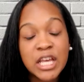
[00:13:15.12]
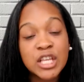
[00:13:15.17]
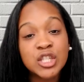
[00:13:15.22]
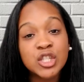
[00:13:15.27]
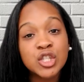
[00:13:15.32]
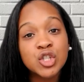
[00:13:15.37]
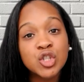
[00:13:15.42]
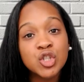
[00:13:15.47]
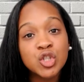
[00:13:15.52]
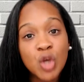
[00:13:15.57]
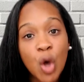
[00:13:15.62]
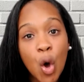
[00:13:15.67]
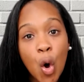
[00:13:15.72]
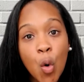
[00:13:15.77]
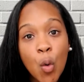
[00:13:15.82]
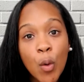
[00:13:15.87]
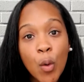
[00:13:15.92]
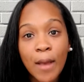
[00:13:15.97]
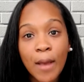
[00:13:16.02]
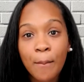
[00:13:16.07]
is
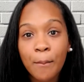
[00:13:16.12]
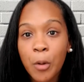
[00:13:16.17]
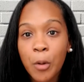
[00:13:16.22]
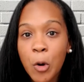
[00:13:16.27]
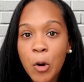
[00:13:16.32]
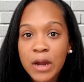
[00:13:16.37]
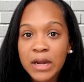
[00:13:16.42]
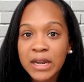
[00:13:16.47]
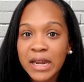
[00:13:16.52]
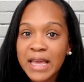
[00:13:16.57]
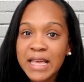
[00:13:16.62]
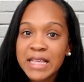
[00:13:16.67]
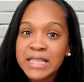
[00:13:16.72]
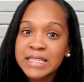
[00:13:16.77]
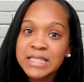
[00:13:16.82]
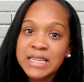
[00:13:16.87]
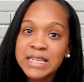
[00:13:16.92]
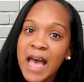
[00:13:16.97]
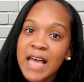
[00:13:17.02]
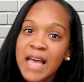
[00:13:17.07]
so important.
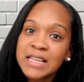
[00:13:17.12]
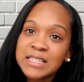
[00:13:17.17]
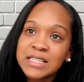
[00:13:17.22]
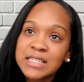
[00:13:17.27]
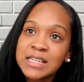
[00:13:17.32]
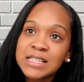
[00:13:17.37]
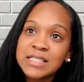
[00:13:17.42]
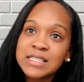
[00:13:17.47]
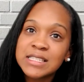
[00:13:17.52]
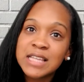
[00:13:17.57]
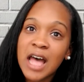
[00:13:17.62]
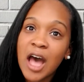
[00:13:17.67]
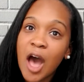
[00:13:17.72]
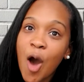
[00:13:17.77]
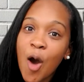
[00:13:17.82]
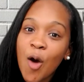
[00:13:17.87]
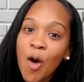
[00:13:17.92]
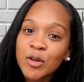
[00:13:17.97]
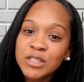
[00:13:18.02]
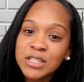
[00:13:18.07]
It's not just,
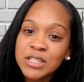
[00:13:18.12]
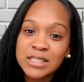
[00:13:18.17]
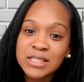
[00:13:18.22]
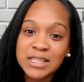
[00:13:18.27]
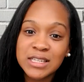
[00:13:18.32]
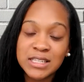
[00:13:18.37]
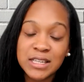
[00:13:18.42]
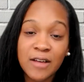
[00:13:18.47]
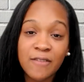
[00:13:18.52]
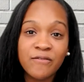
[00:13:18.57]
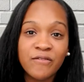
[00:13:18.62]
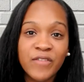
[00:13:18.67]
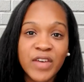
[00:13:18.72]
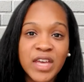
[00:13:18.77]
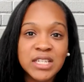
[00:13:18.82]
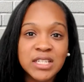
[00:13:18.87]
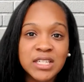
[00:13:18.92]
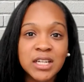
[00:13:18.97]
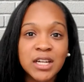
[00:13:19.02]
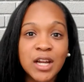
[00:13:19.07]
oh, just this
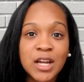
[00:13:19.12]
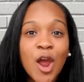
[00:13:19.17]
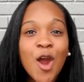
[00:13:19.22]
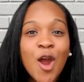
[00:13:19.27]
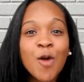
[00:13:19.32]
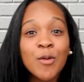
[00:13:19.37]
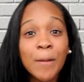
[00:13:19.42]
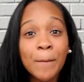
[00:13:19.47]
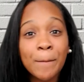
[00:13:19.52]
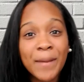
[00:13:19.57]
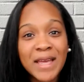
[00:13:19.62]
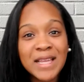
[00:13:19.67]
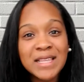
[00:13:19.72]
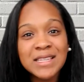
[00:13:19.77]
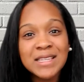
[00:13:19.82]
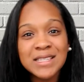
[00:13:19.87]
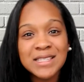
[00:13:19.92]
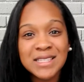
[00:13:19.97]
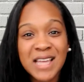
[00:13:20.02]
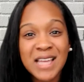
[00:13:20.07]
confession.
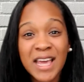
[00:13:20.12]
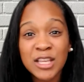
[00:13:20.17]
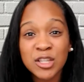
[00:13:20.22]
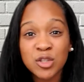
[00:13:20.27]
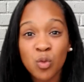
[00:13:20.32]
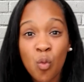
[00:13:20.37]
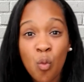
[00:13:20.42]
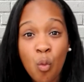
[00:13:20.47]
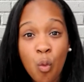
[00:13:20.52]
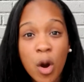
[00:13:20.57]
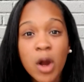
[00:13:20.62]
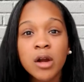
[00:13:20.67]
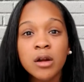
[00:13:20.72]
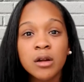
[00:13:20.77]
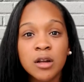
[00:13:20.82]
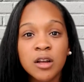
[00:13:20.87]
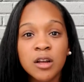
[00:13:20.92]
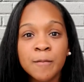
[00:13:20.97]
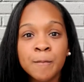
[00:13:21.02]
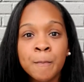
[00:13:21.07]
Repentance takes
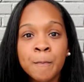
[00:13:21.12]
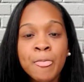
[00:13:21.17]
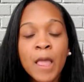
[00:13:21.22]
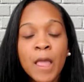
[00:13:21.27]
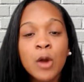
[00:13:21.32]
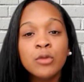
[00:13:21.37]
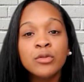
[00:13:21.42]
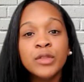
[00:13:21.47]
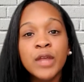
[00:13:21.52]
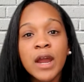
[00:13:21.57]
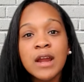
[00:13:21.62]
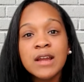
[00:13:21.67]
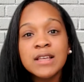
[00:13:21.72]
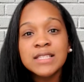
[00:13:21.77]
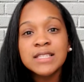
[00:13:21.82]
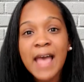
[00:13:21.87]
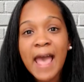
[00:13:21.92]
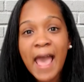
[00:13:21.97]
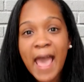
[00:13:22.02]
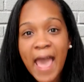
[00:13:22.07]
work.
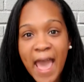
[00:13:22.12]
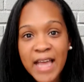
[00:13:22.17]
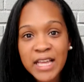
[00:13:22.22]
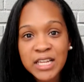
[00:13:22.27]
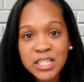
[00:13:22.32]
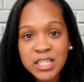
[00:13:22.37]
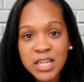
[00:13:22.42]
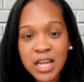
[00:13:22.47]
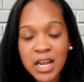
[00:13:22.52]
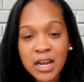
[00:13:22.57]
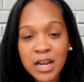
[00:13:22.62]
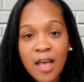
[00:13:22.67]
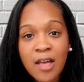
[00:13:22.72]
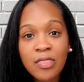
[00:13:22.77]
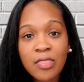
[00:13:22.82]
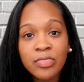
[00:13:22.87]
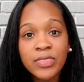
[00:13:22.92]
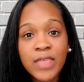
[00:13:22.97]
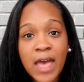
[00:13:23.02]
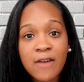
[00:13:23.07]
There's action
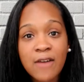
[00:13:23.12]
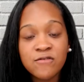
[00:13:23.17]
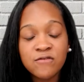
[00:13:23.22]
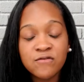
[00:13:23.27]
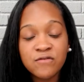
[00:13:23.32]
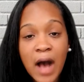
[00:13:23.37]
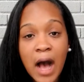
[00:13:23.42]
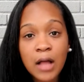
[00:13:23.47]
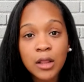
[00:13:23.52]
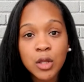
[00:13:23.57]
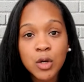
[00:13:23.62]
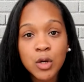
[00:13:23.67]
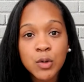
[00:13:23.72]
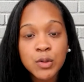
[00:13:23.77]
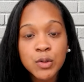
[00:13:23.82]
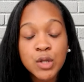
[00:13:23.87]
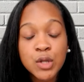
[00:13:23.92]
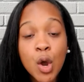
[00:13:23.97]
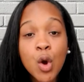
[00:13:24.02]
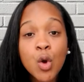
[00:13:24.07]
that
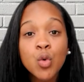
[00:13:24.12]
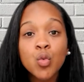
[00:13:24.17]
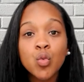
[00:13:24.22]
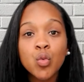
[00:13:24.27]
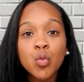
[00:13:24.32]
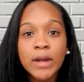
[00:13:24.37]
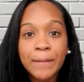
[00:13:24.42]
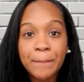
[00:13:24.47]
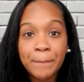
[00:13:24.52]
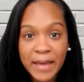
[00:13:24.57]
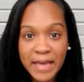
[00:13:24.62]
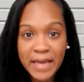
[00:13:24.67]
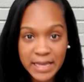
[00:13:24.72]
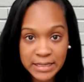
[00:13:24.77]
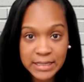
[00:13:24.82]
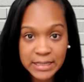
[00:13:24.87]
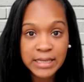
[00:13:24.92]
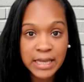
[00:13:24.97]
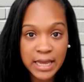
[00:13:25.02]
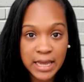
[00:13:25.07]
follows
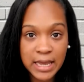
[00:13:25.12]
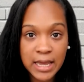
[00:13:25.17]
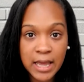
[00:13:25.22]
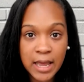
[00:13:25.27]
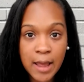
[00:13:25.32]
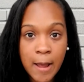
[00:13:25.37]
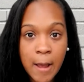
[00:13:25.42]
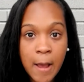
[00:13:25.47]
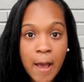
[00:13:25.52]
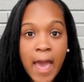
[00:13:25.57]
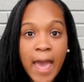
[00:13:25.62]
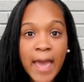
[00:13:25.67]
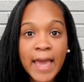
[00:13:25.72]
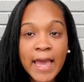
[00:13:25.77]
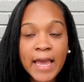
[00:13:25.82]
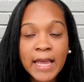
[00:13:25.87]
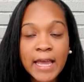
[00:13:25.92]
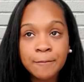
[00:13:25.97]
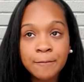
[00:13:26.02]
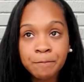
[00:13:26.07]
repenting.
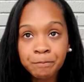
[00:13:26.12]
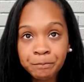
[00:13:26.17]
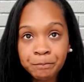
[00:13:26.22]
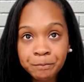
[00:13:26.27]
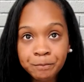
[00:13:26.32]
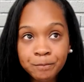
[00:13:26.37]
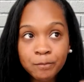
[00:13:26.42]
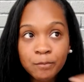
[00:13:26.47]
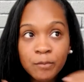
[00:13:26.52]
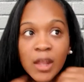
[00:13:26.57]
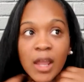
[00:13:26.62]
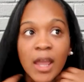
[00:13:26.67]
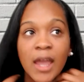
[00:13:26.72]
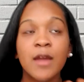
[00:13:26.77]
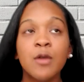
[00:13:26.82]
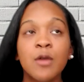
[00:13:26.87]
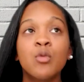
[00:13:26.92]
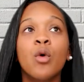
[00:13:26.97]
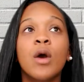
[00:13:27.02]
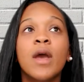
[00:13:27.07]
And
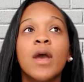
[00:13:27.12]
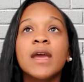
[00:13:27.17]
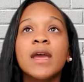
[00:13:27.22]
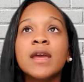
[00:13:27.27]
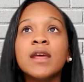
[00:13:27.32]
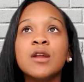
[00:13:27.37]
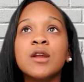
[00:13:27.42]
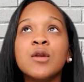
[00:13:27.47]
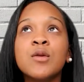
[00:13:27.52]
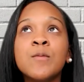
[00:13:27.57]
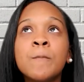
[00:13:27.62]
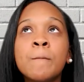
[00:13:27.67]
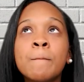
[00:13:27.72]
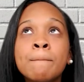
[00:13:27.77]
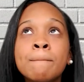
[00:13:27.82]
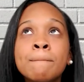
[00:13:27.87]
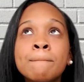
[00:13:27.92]
and and